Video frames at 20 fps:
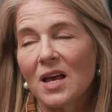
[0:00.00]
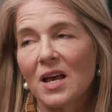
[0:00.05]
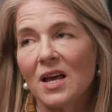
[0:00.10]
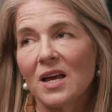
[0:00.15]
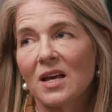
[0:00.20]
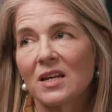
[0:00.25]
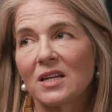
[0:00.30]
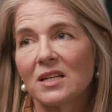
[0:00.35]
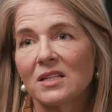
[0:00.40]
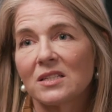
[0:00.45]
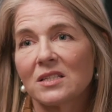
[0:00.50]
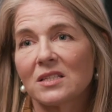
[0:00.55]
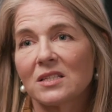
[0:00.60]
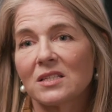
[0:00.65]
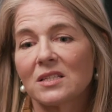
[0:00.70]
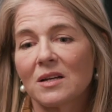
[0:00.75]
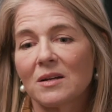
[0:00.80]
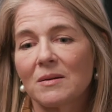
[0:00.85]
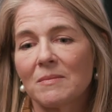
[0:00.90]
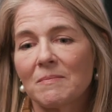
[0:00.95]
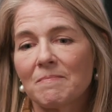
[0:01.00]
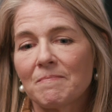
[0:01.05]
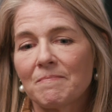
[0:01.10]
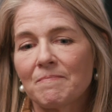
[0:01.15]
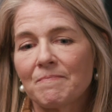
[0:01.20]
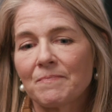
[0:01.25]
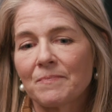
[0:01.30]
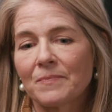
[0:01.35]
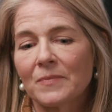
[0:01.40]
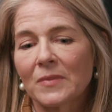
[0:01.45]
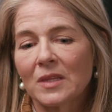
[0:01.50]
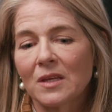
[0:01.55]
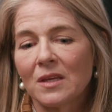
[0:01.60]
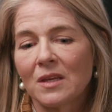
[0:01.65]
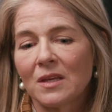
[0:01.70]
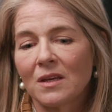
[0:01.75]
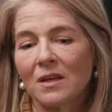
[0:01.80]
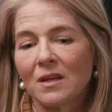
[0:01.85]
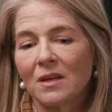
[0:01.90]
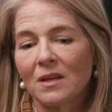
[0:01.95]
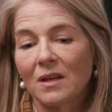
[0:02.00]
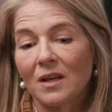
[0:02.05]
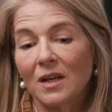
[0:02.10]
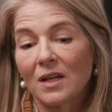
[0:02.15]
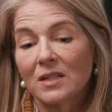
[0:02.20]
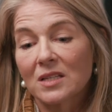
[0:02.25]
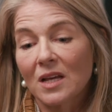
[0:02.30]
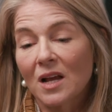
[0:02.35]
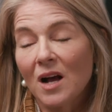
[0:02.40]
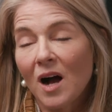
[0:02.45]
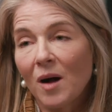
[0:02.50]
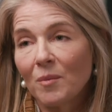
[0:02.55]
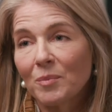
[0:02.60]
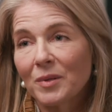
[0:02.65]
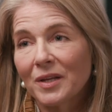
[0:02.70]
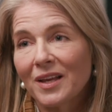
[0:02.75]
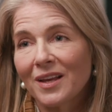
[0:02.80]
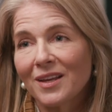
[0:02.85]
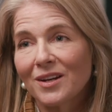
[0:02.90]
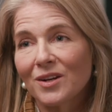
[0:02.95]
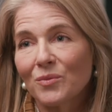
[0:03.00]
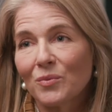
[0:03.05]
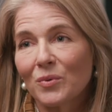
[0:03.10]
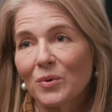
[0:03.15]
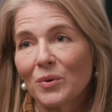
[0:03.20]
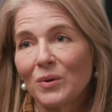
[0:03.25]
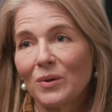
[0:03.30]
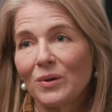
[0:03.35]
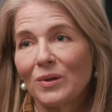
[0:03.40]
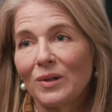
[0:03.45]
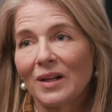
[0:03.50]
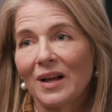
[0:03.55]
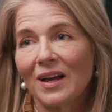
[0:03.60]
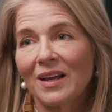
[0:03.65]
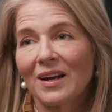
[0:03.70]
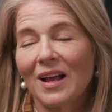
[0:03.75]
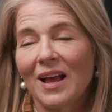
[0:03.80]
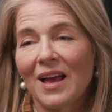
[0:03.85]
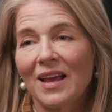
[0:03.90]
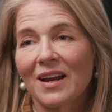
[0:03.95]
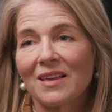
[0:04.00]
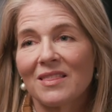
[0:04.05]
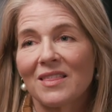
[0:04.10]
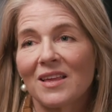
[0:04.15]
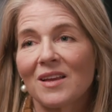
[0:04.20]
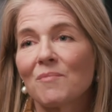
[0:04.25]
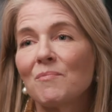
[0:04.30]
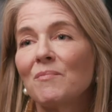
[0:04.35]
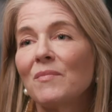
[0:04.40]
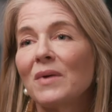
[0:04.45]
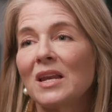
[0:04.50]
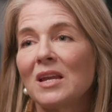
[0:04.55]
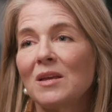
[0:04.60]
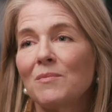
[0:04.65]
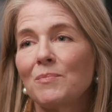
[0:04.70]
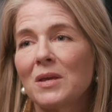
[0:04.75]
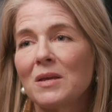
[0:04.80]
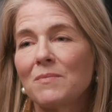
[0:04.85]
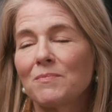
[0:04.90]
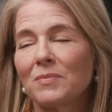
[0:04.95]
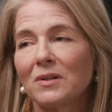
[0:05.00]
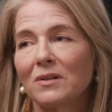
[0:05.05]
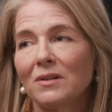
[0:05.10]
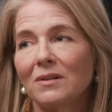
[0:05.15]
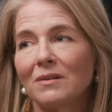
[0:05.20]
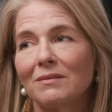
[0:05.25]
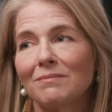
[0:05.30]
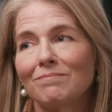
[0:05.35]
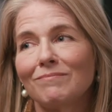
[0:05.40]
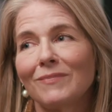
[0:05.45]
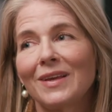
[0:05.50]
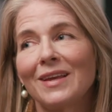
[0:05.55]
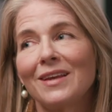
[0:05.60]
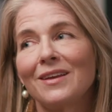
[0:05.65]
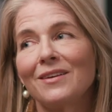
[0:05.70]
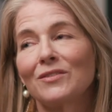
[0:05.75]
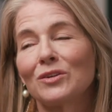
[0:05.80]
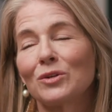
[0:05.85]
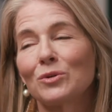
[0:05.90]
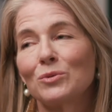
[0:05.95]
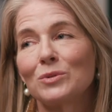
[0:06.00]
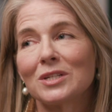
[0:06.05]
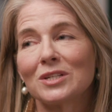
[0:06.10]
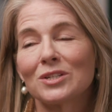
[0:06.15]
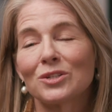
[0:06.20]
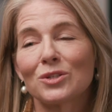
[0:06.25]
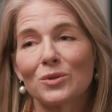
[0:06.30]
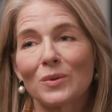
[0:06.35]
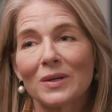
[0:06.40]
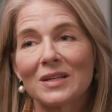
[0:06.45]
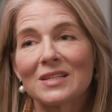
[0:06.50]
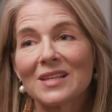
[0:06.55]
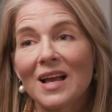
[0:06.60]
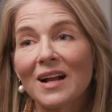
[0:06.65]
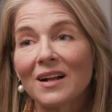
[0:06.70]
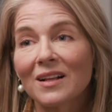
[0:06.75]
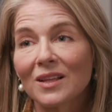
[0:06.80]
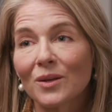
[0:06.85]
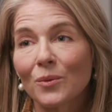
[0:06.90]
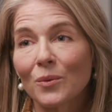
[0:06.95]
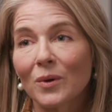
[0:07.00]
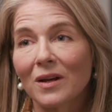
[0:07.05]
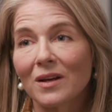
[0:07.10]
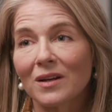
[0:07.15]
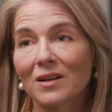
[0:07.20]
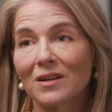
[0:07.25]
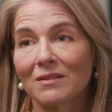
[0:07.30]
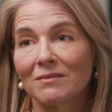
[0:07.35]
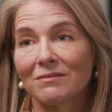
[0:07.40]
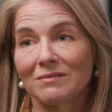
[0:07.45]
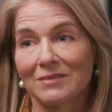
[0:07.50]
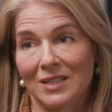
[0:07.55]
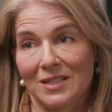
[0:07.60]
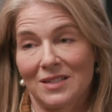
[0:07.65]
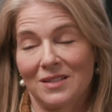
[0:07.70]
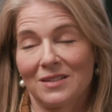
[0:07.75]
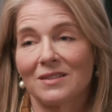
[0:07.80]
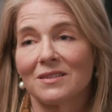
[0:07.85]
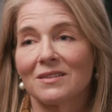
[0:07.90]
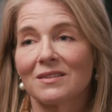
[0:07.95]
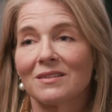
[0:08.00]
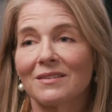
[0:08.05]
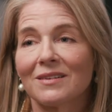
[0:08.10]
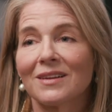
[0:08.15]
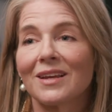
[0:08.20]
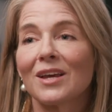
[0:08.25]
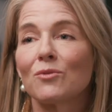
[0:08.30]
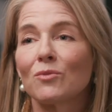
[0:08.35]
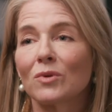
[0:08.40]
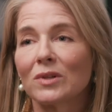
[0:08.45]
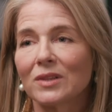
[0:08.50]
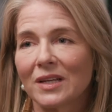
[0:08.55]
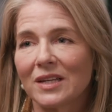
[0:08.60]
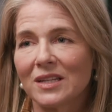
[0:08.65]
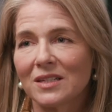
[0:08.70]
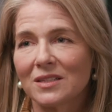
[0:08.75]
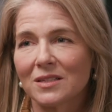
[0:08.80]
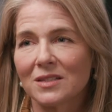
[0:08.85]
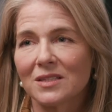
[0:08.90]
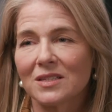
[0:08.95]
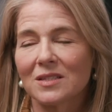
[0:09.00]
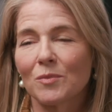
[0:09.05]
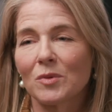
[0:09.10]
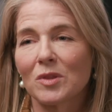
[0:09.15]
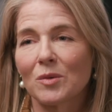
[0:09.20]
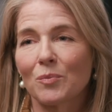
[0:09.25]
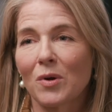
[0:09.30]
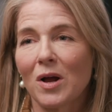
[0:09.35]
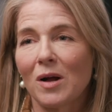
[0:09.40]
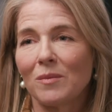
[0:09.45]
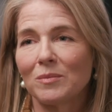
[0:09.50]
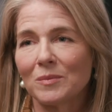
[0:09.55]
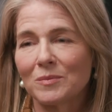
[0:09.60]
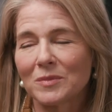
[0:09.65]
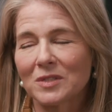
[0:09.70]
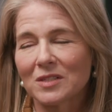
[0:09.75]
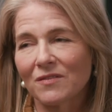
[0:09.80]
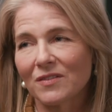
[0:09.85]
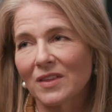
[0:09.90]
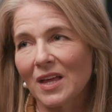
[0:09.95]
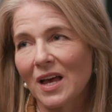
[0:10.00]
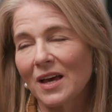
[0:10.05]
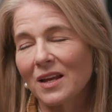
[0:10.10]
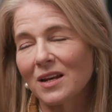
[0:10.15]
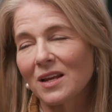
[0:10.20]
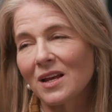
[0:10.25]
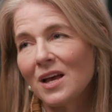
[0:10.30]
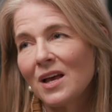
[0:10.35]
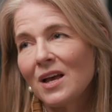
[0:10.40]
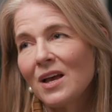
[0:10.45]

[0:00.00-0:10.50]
and it's a complicated role, and I think many people, even who didn't do exactly what I did, can relate to some of the problems of that.